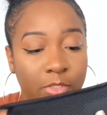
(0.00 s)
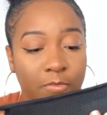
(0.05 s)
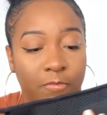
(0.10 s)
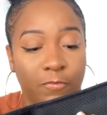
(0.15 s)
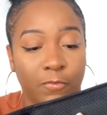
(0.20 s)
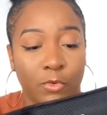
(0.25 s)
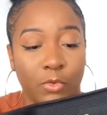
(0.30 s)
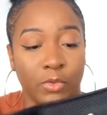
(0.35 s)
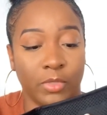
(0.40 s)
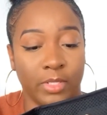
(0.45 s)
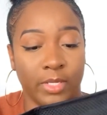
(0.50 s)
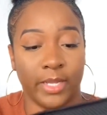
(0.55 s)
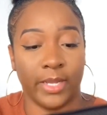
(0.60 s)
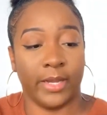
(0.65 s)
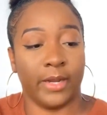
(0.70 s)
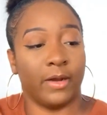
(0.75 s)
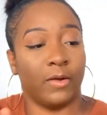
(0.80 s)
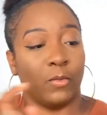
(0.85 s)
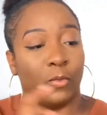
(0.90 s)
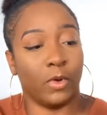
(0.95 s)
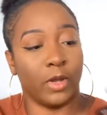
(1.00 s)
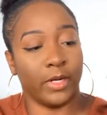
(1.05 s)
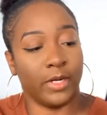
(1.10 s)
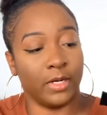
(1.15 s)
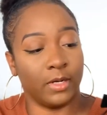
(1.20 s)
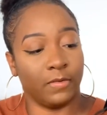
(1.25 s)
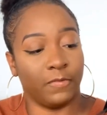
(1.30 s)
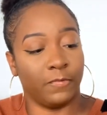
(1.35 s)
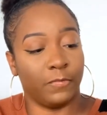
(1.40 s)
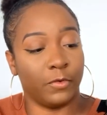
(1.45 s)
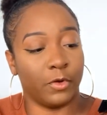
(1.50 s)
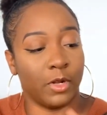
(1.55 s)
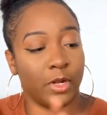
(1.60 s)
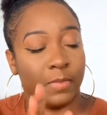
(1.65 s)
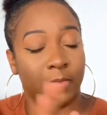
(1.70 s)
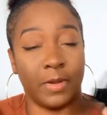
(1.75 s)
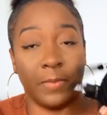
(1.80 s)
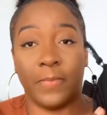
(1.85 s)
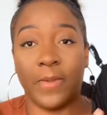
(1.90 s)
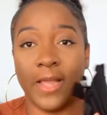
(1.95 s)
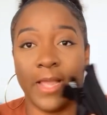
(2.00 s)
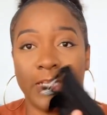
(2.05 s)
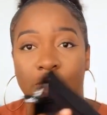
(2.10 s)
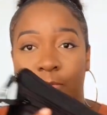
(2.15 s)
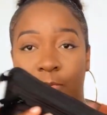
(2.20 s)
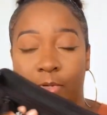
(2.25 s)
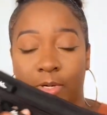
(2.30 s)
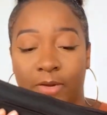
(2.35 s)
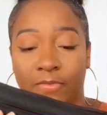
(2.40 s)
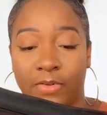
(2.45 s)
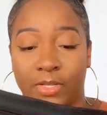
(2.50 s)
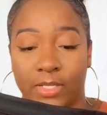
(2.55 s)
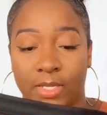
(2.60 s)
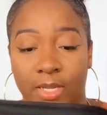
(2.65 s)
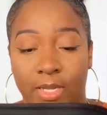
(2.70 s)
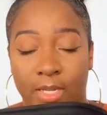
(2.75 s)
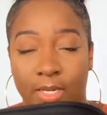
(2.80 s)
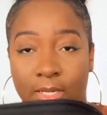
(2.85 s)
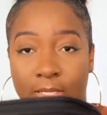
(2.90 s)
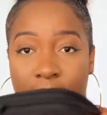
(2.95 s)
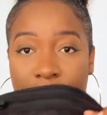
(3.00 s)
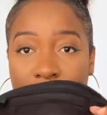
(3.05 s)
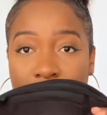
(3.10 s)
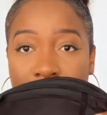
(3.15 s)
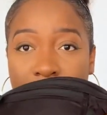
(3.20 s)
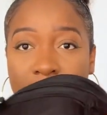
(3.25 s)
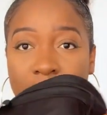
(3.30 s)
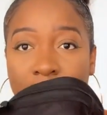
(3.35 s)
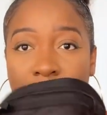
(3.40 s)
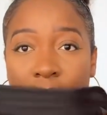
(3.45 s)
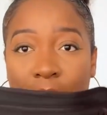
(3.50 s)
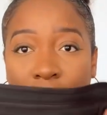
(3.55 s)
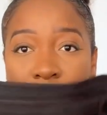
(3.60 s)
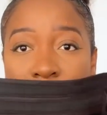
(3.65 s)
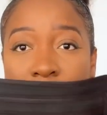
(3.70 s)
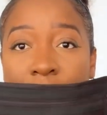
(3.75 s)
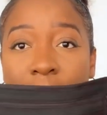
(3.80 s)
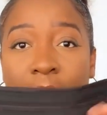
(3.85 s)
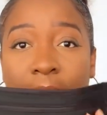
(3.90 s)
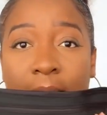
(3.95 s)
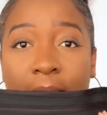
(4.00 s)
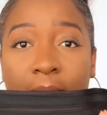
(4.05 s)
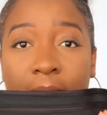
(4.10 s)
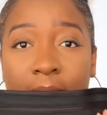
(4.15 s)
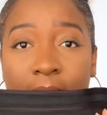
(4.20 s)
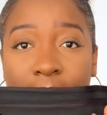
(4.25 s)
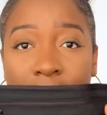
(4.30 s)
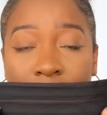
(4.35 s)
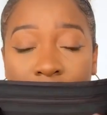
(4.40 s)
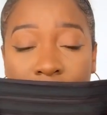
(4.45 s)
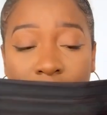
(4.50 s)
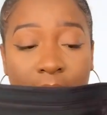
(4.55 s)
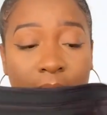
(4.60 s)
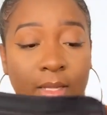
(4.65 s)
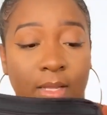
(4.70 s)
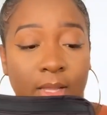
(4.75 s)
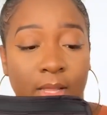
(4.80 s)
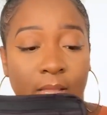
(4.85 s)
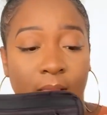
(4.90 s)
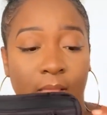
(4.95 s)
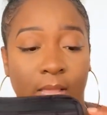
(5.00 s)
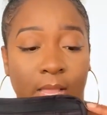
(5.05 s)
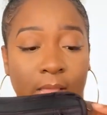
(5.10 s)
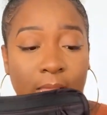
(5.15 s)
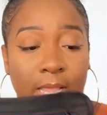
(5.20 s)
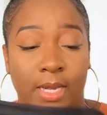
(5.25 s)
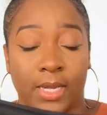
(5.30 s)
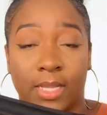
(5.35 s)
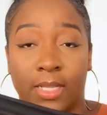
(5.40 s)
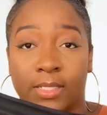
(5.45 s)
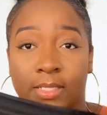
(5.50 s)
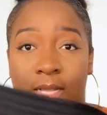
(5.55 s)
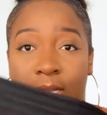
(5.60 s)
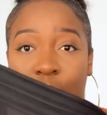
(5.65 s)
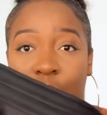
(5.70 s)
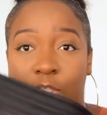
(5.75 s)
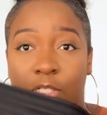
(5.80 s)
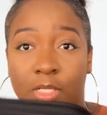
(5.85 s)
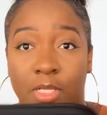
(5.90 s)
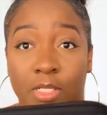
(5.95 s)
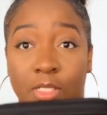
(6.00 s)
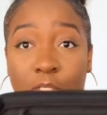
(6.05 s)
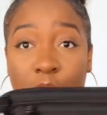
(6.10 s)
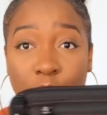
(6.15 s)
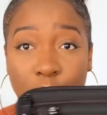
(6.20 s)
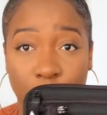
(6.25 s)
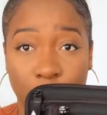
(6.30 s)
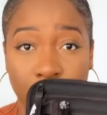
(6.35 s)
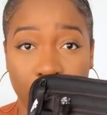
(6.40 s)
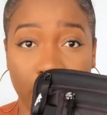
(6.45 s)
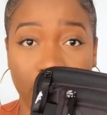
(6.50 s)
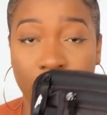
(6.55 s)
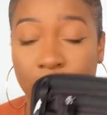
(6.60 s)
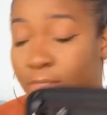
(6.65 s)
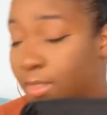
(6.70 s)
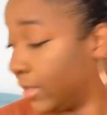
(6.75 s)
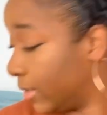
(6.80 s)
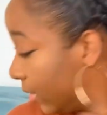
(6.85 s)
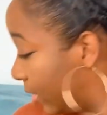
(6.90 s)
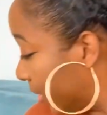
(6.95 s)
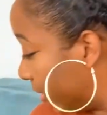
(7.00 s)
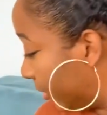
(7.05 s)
a phone there, one in the front, my passport, everything, and this clips on easily and is actually discreet.